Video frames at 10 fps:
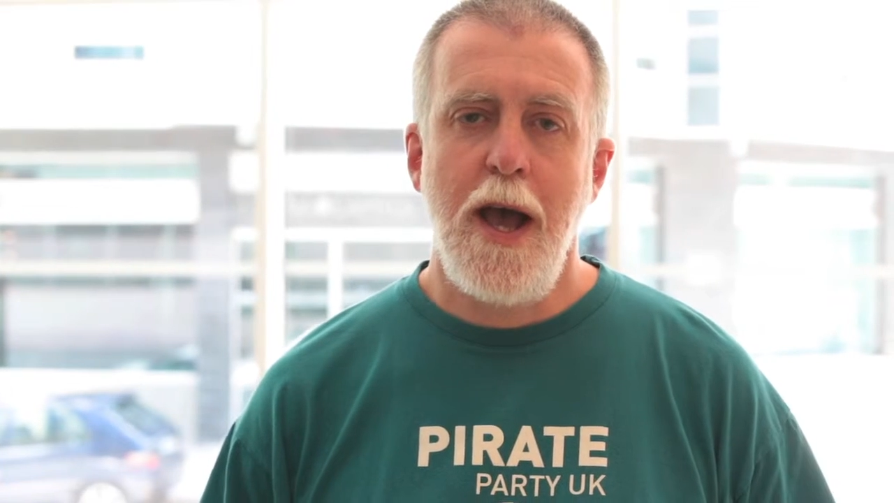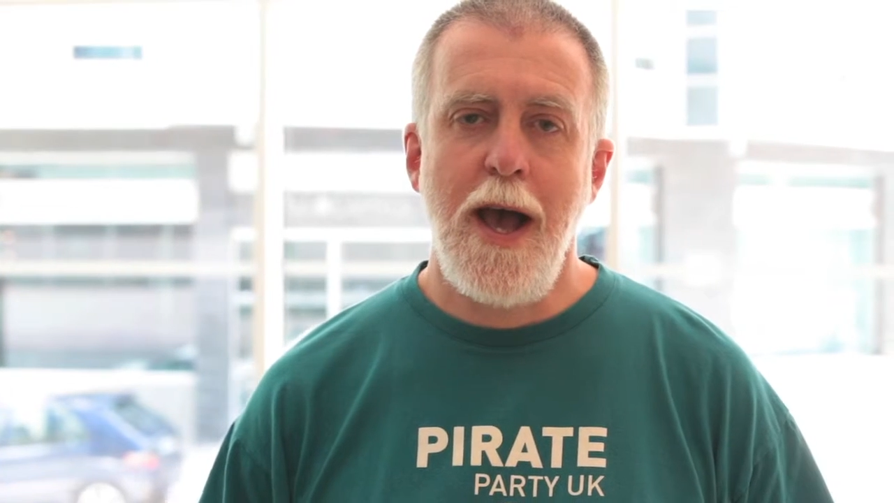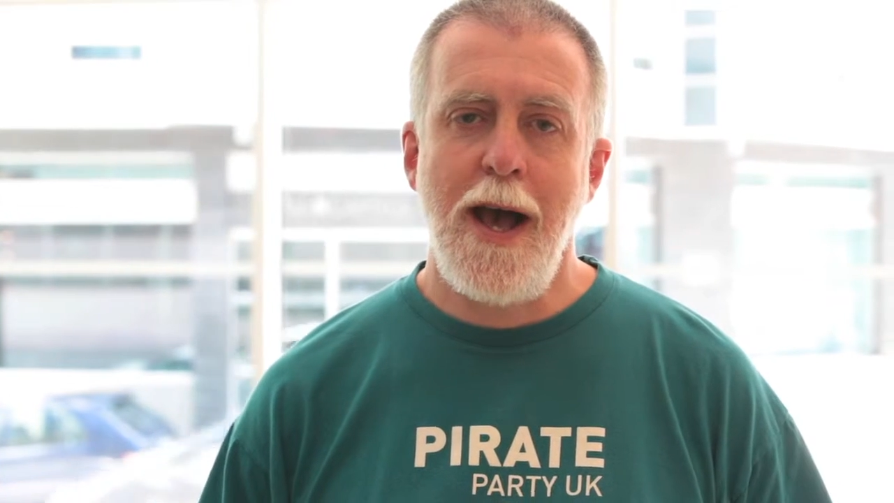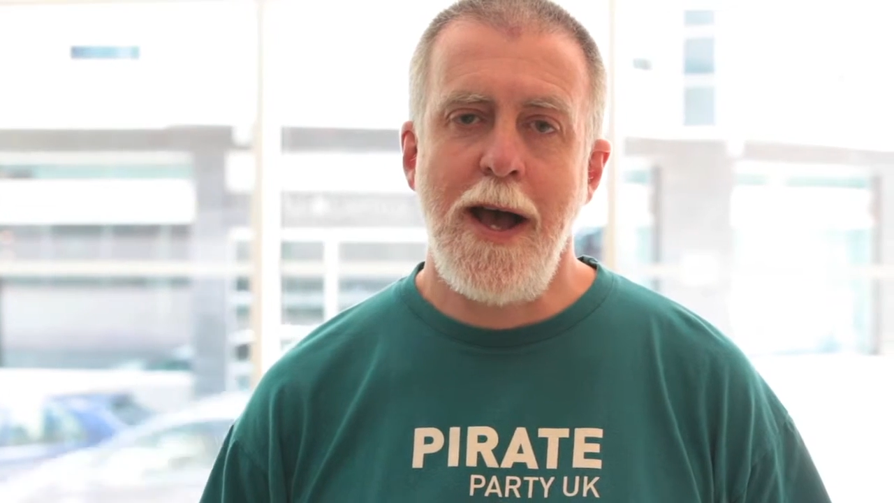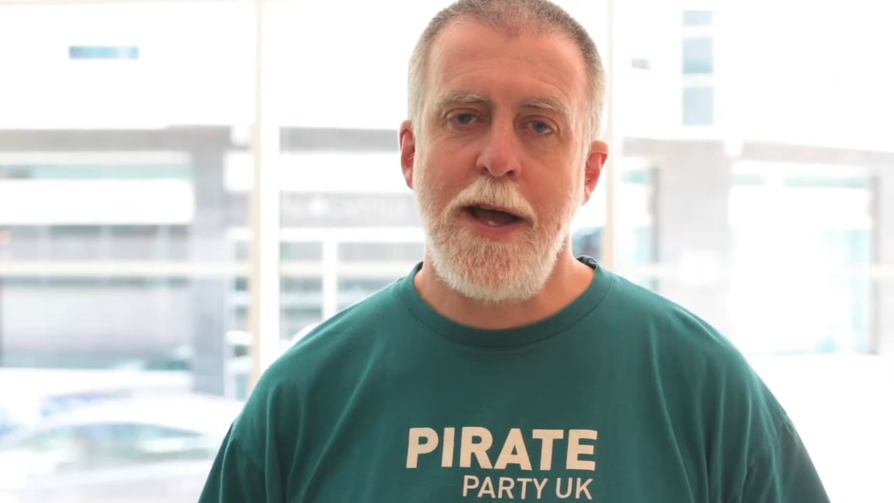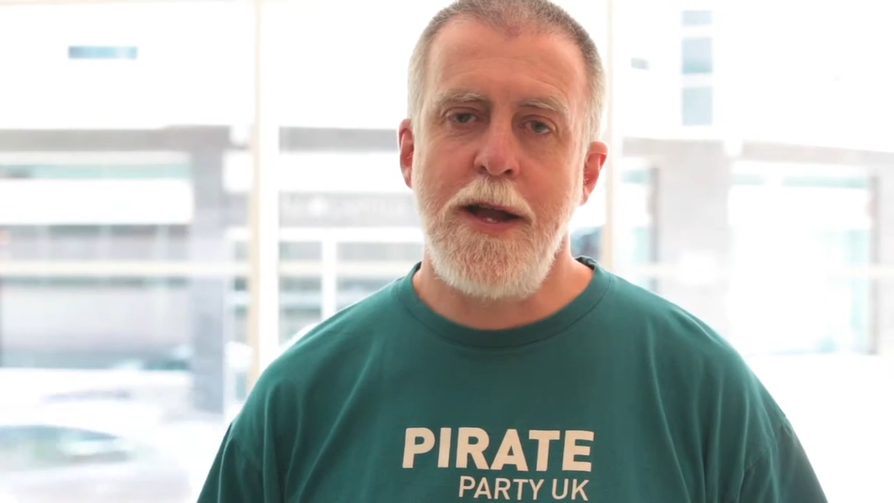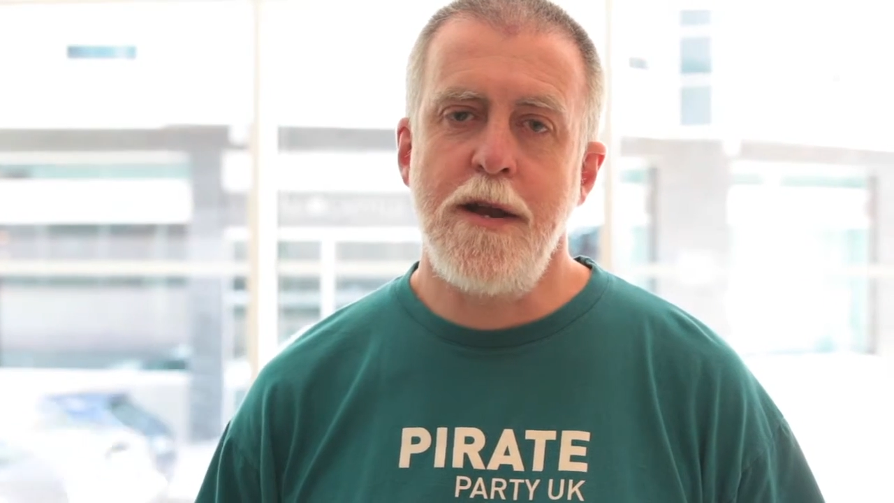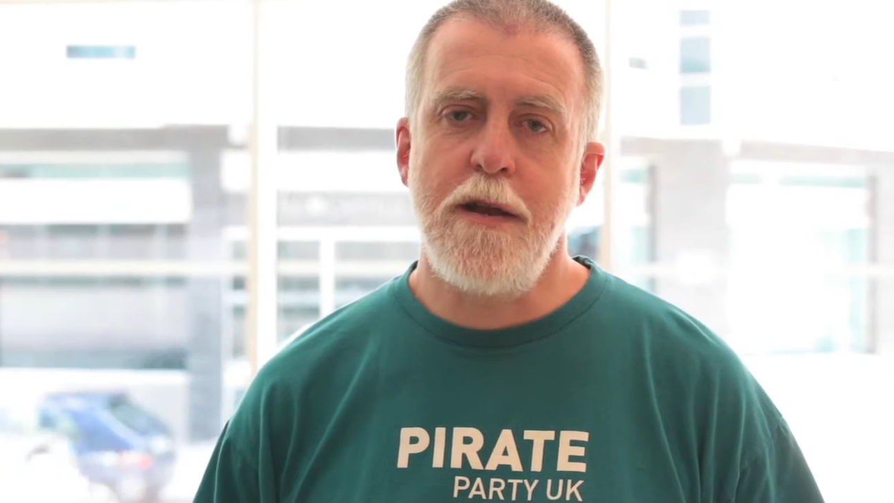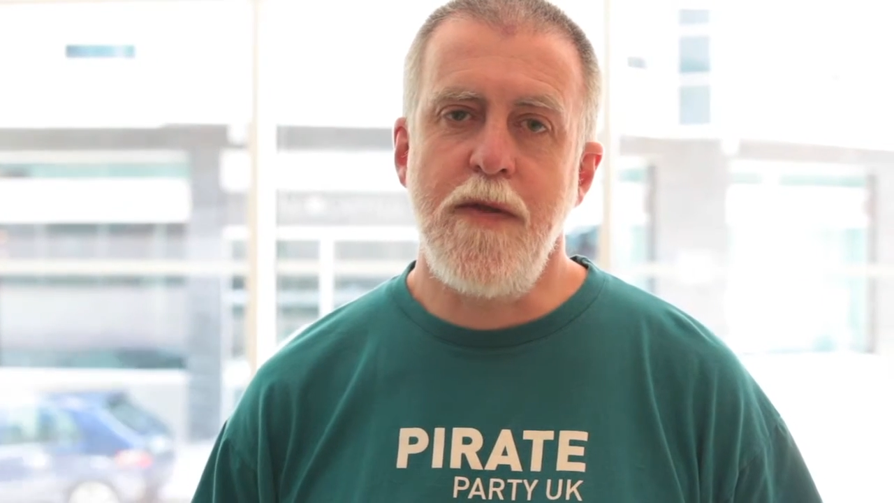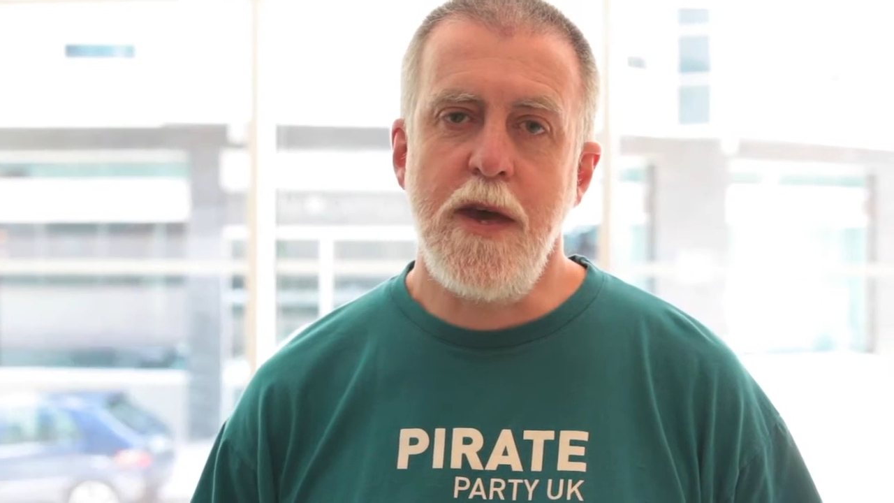
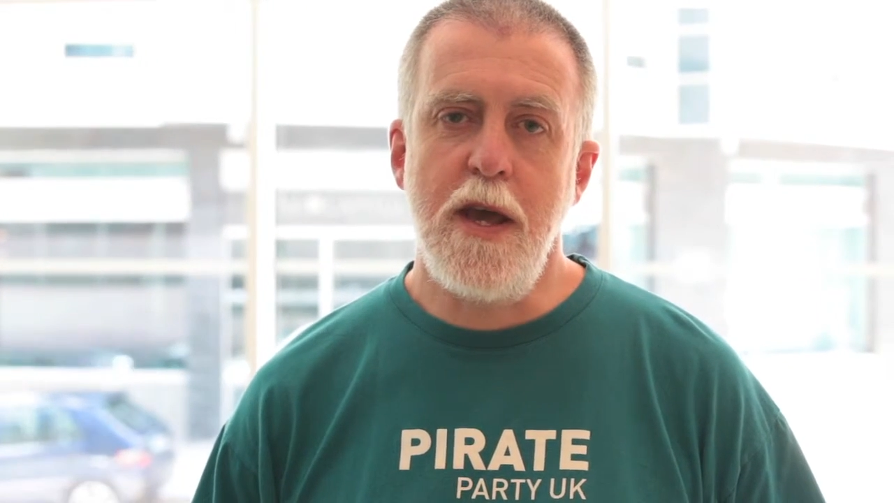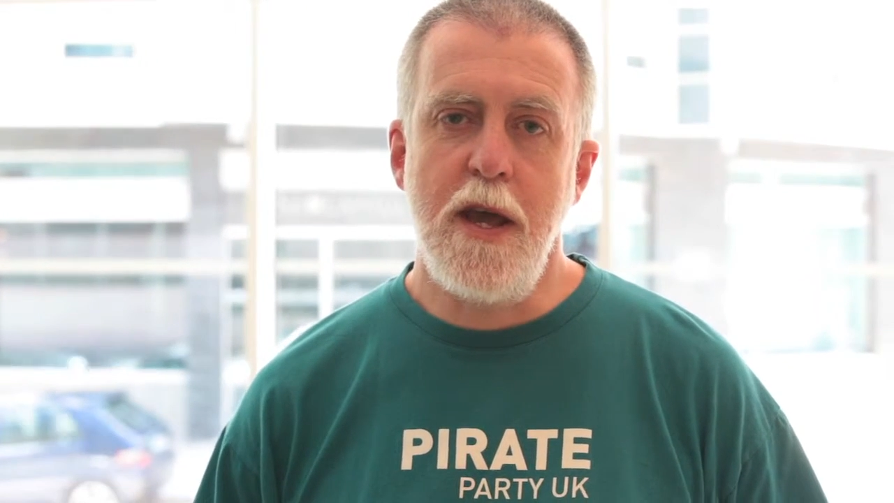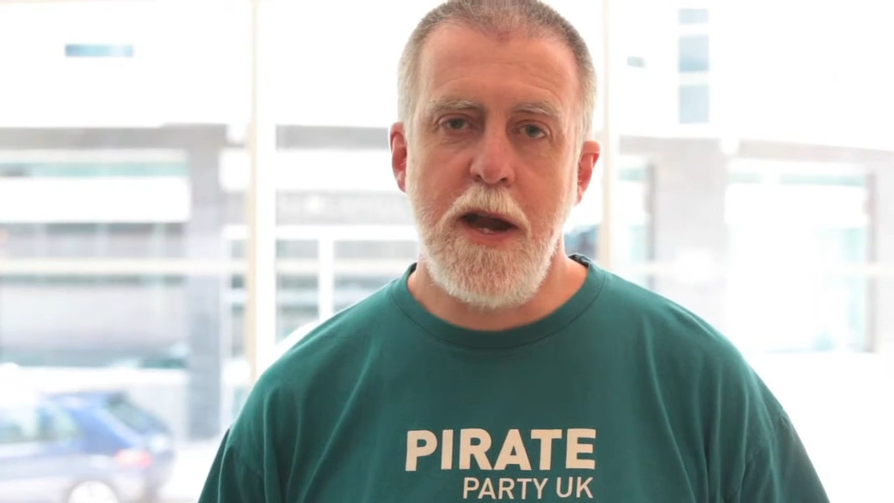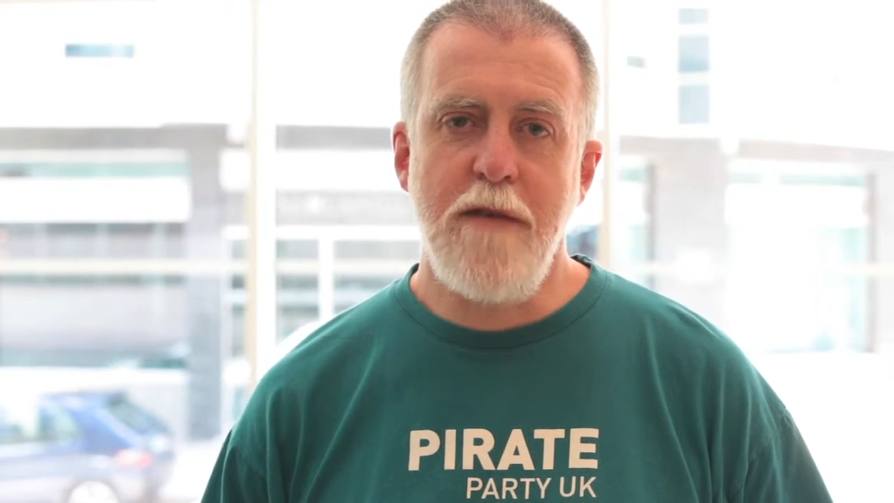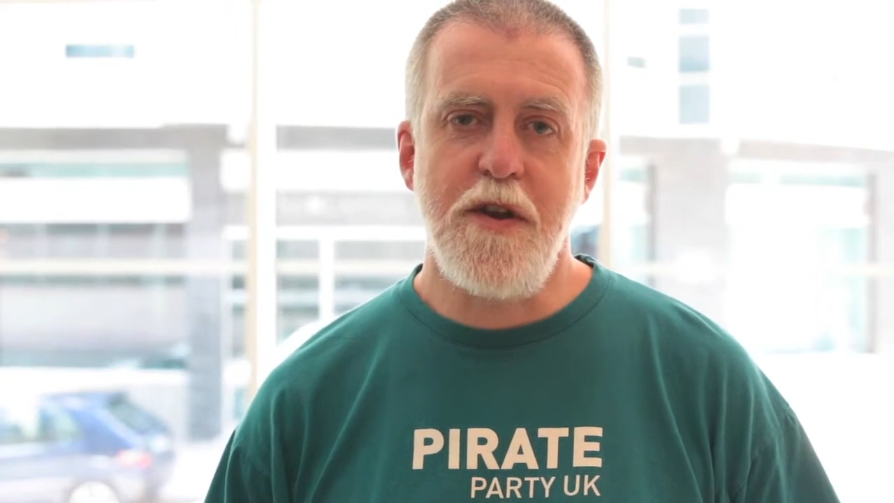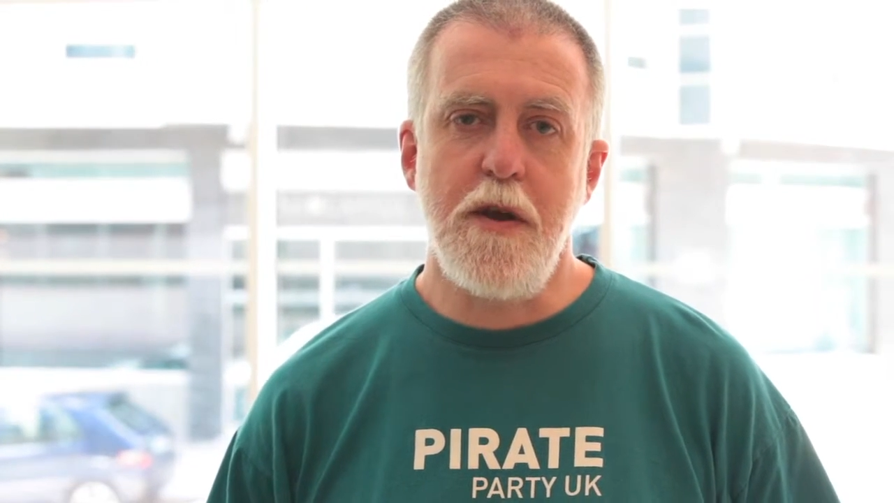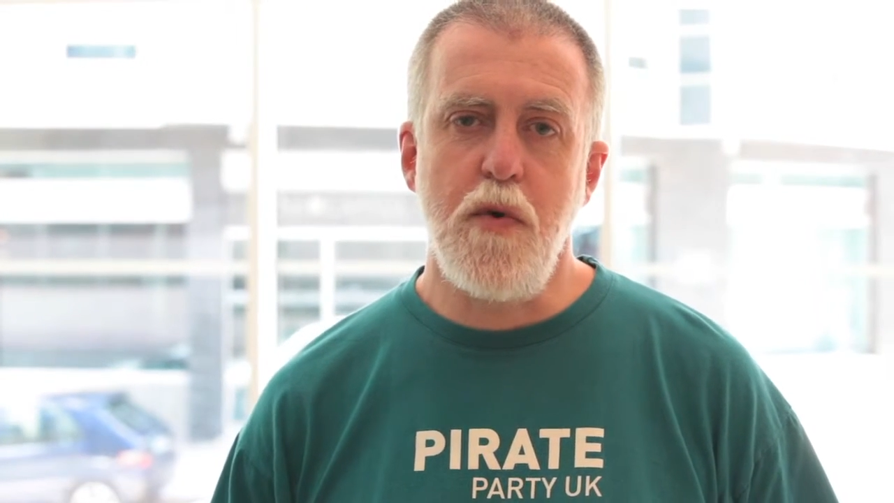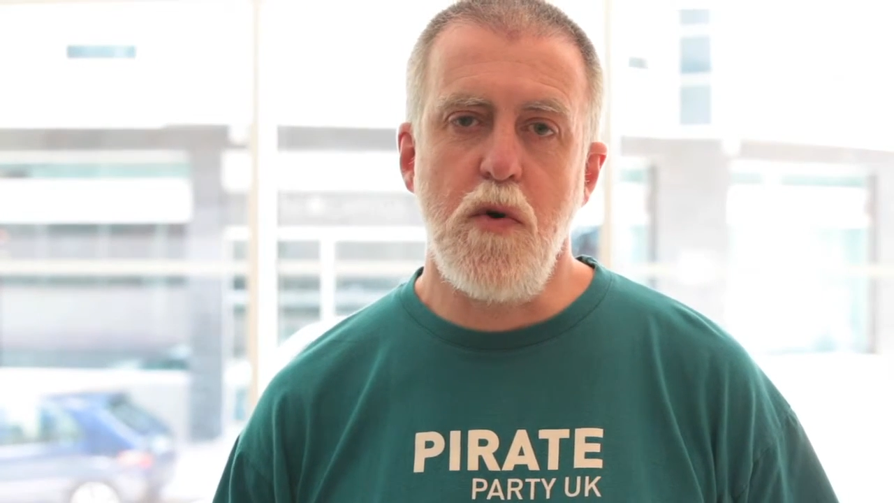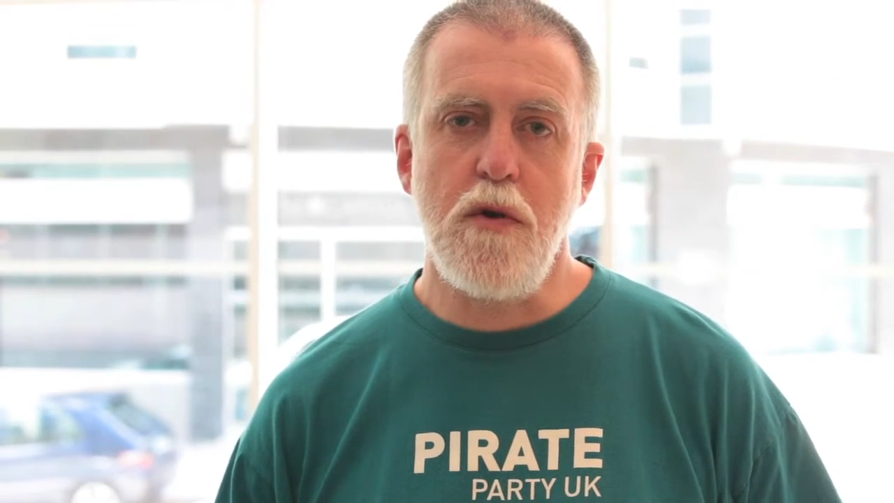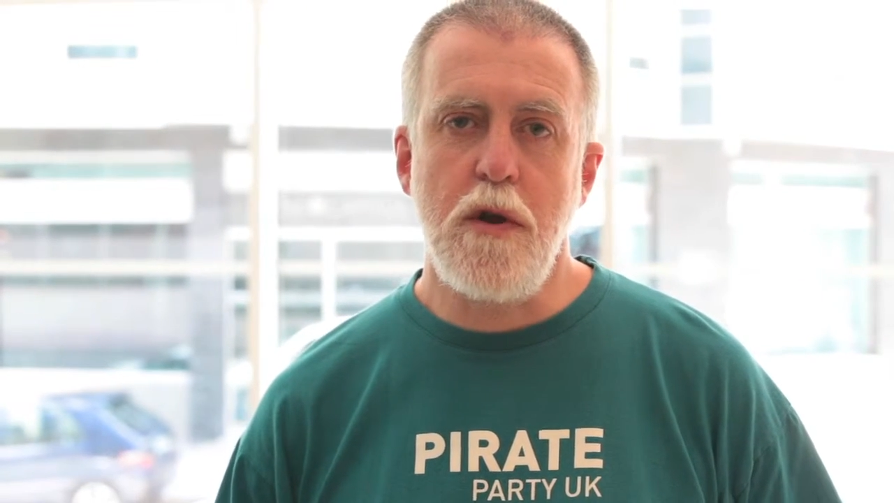and the
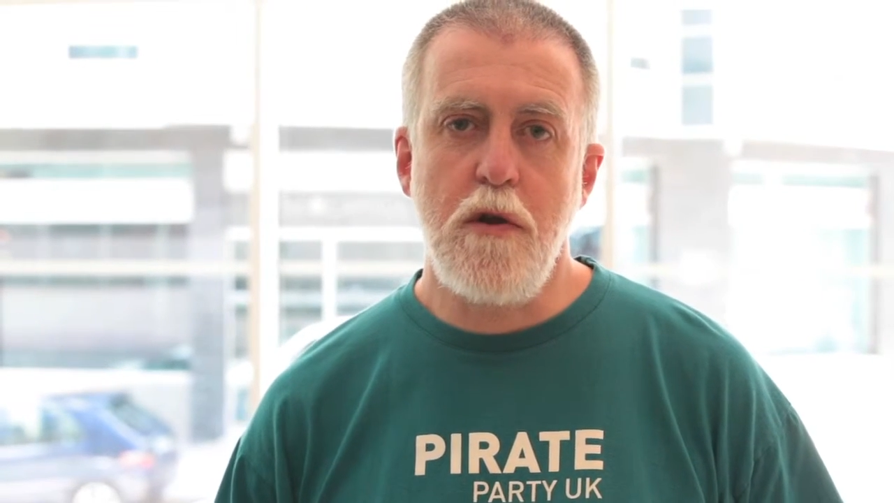inevitable